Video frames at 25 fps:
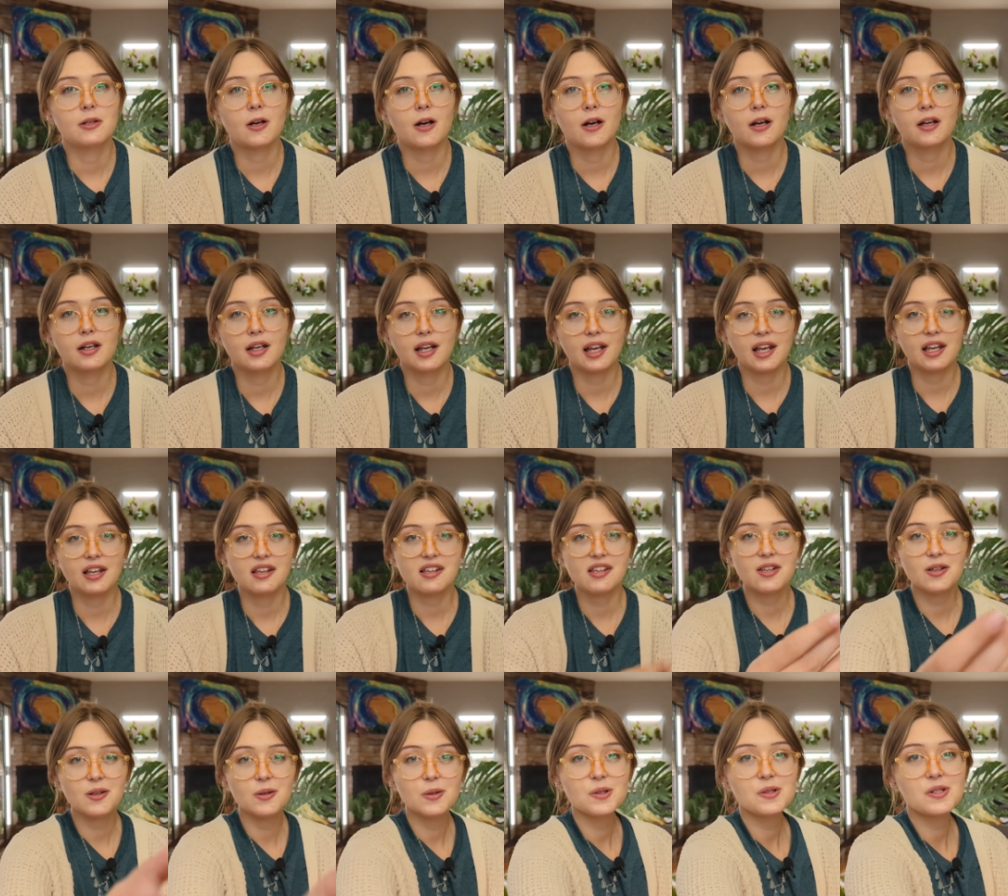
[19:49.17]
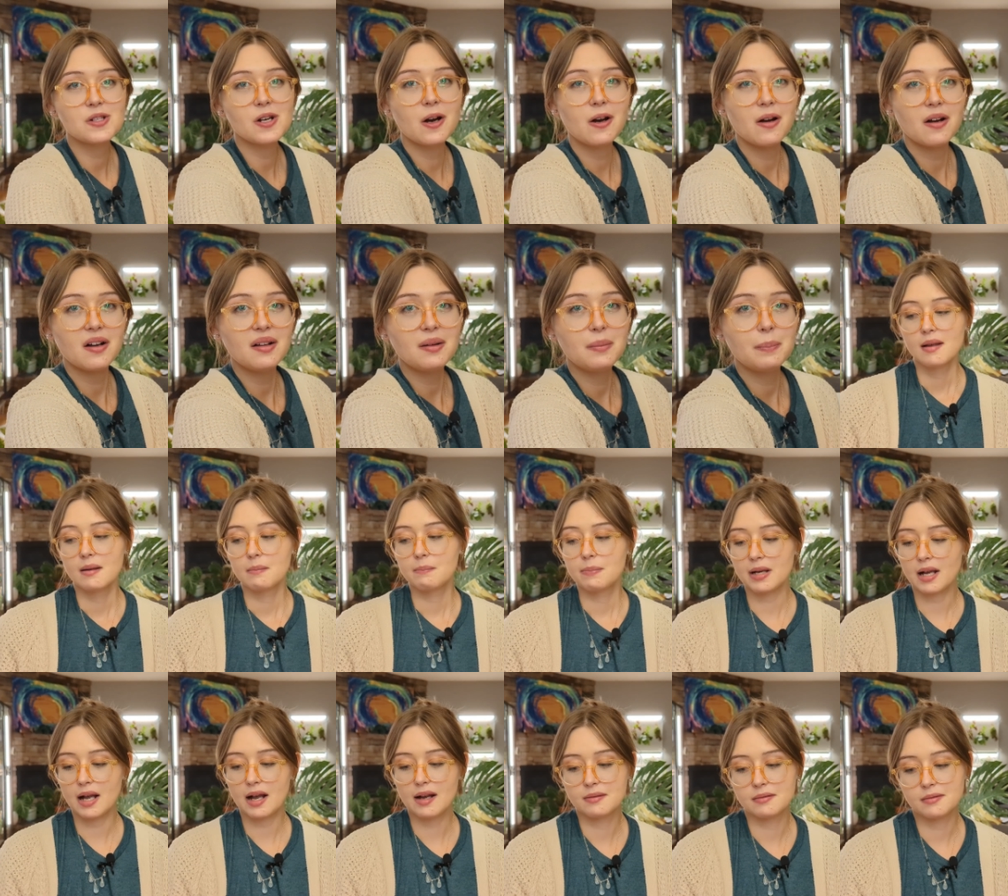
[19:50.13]
Not a huge haul,
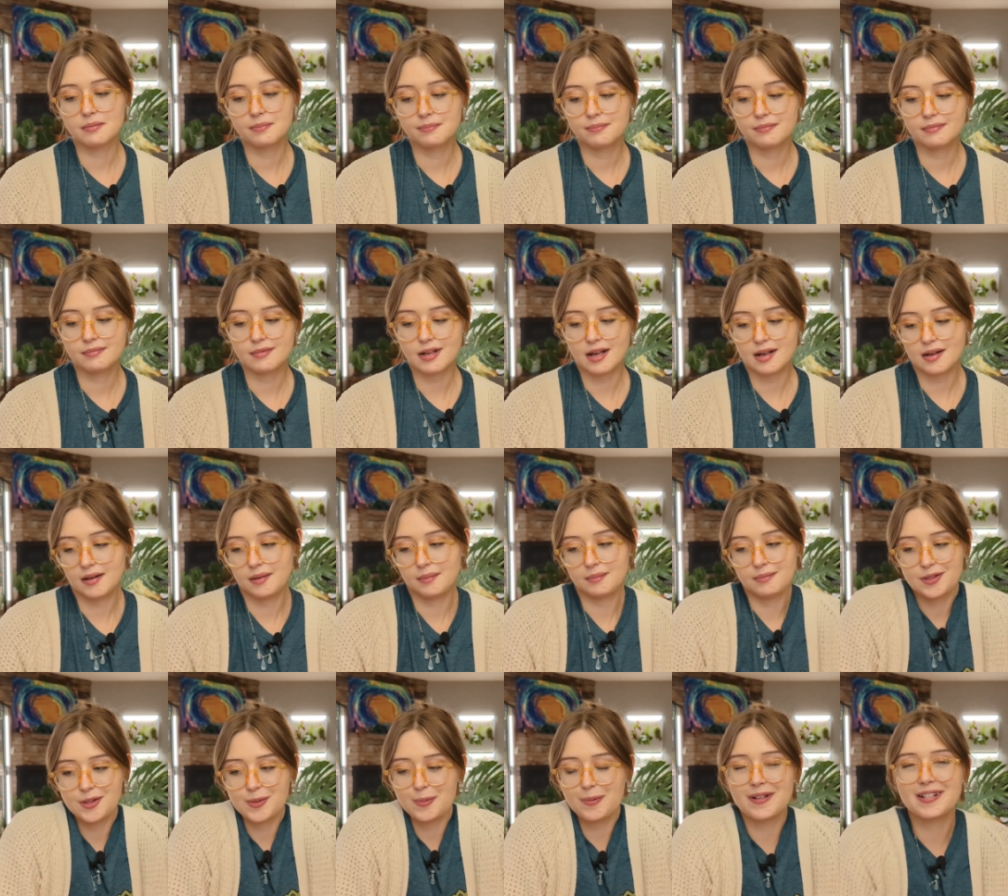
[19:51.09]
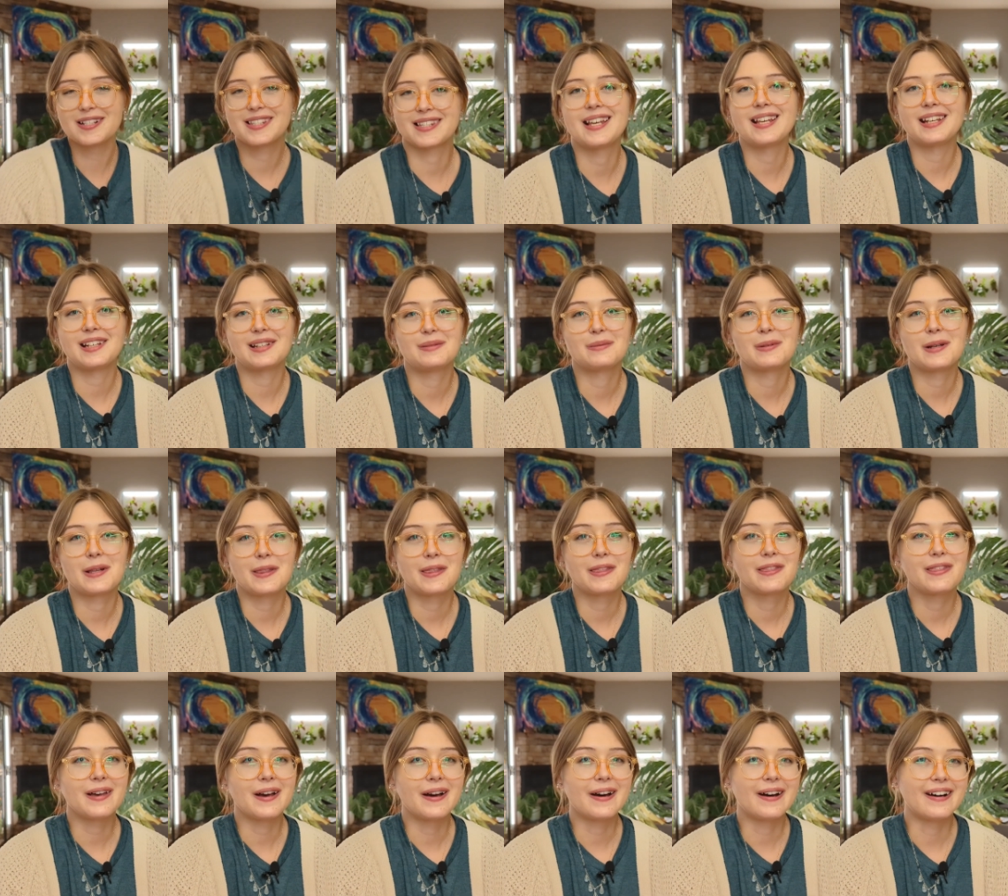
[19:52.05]
but I'm I'm super excited with
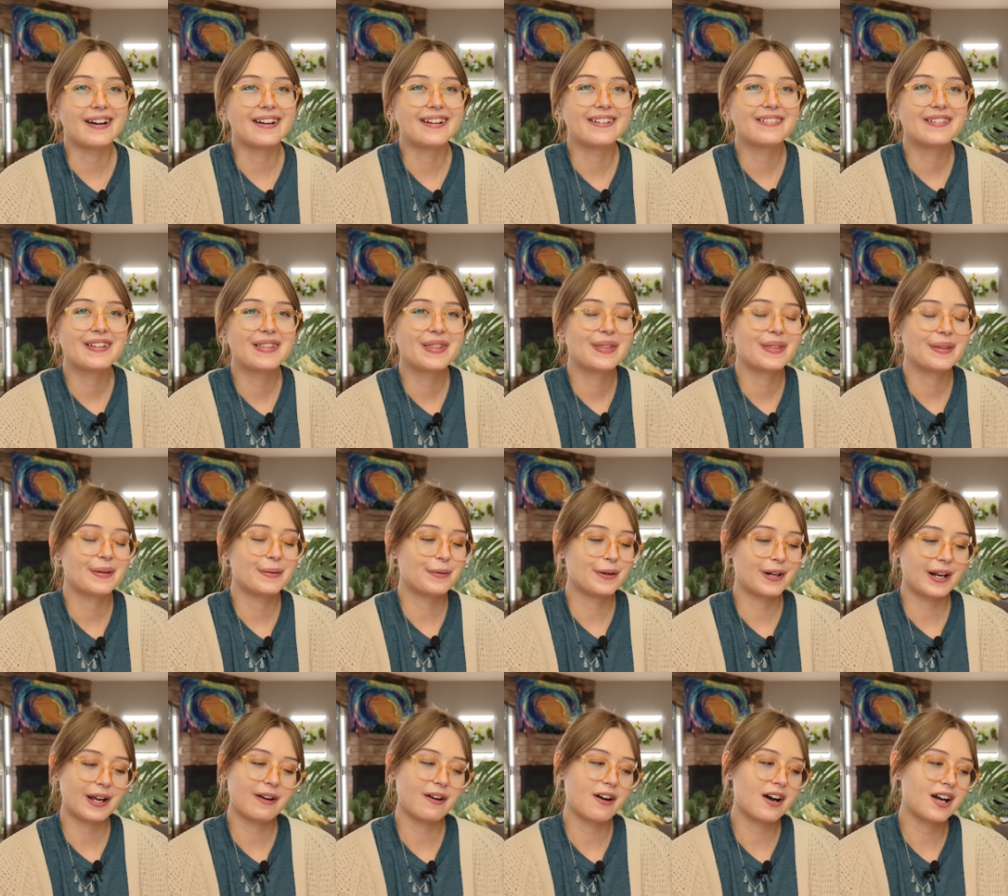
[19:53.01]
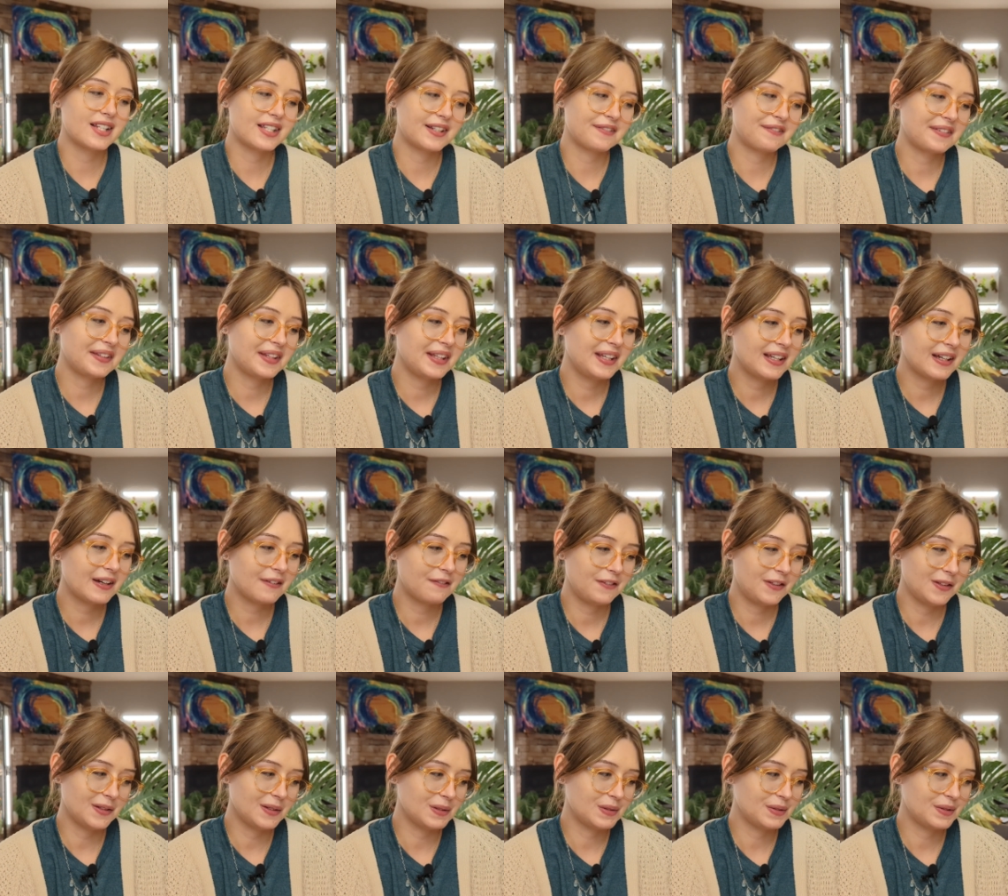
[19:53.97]
uh, with what I got. Definitely a
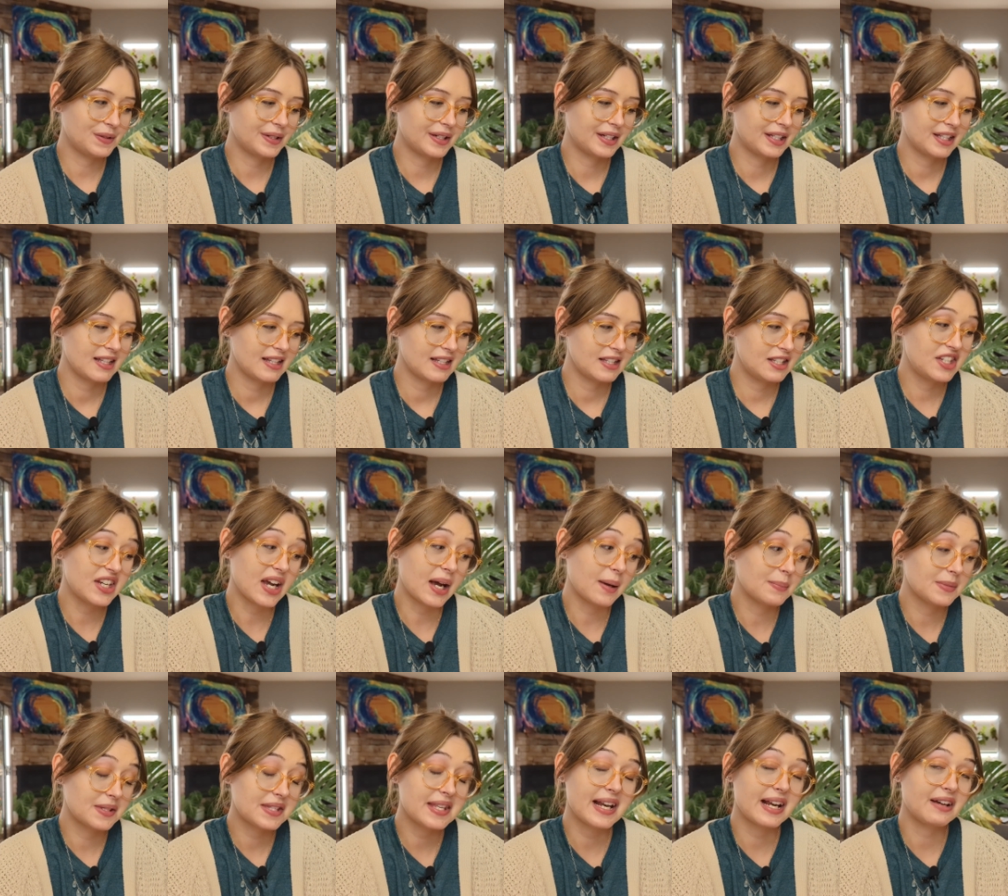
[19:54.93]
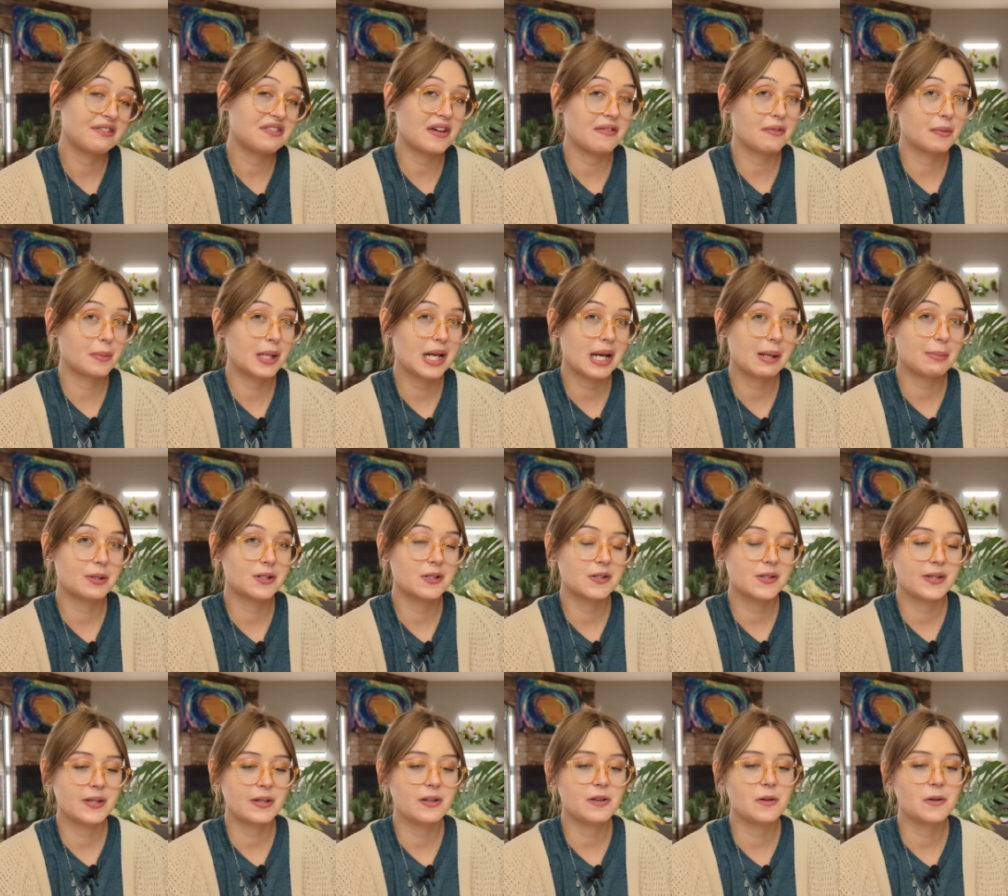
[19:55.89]
few gems that I've never been able
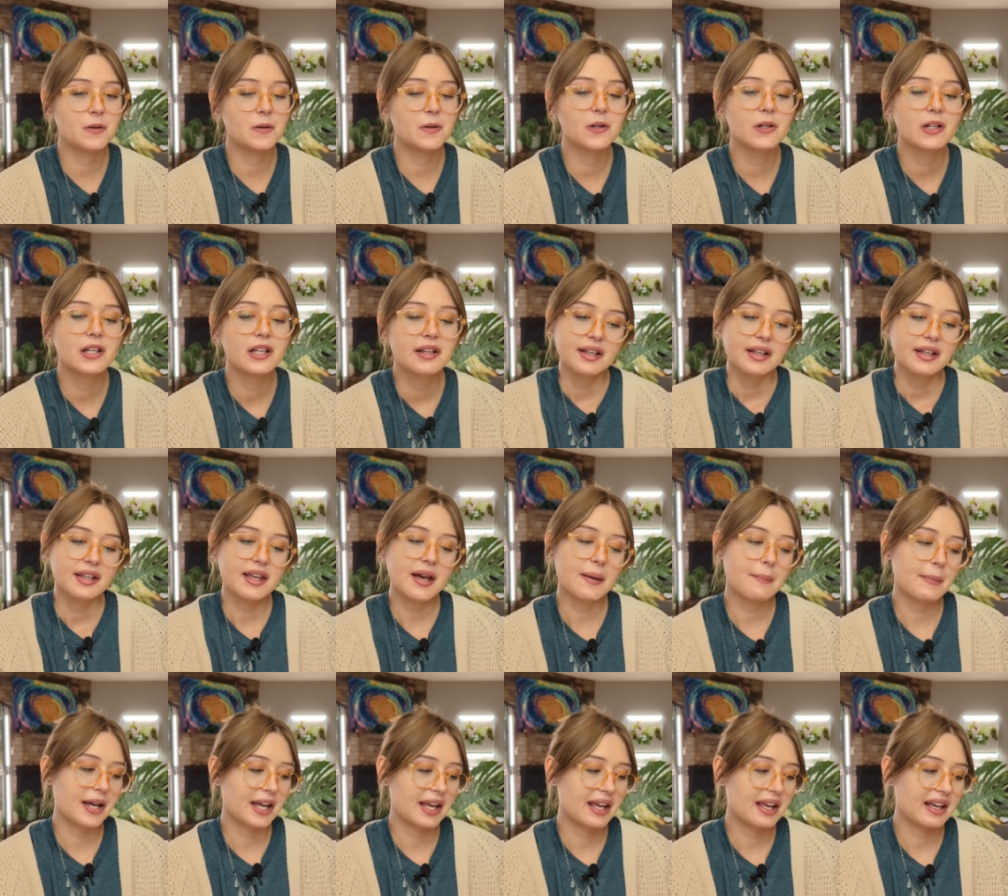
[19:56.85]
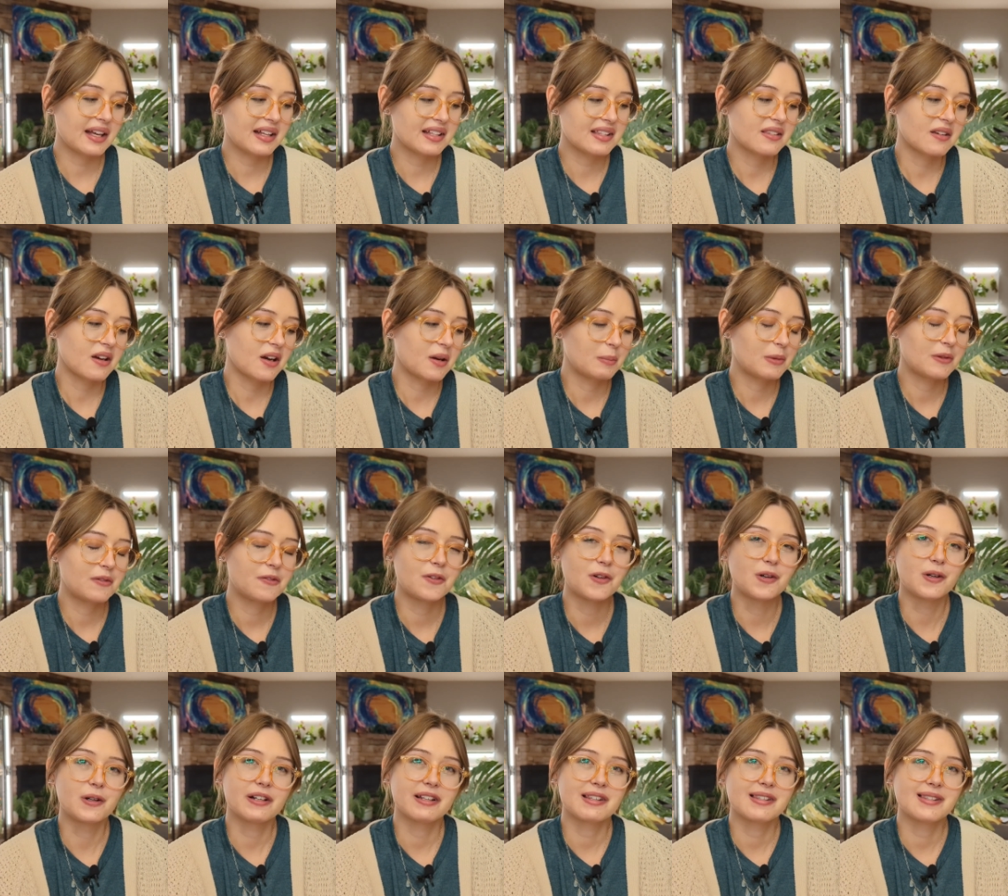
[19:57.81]
to get my hands on
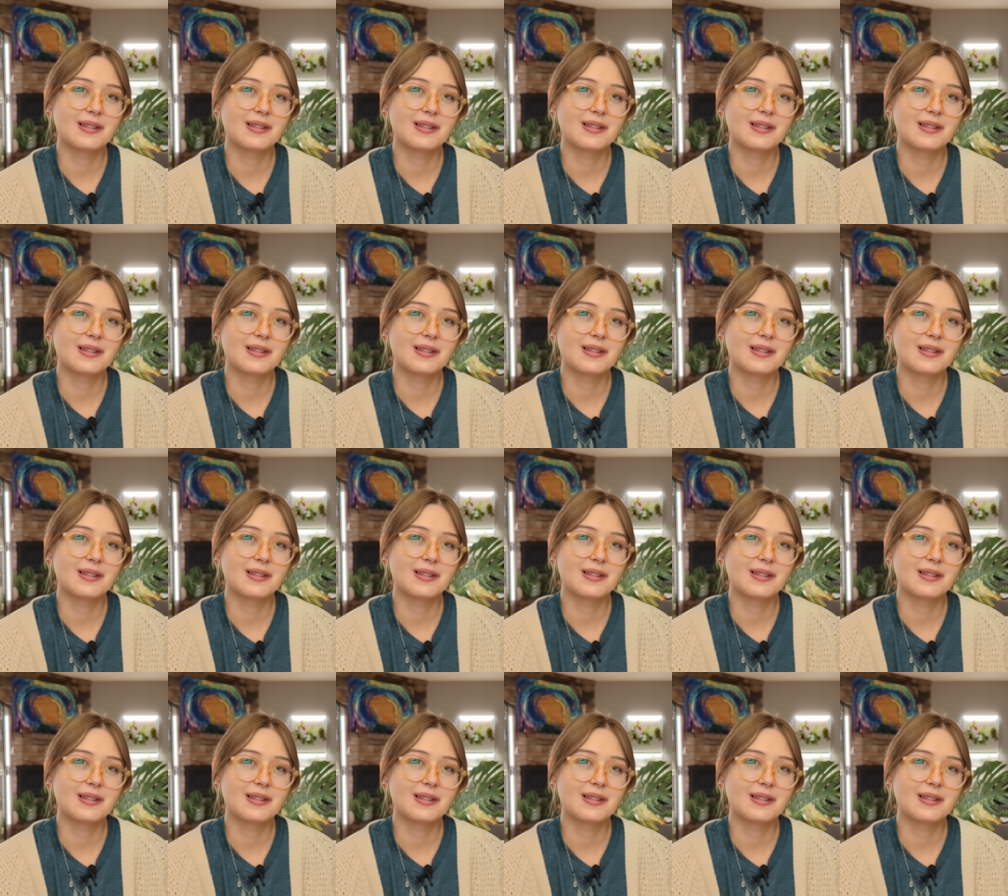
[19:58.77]
before.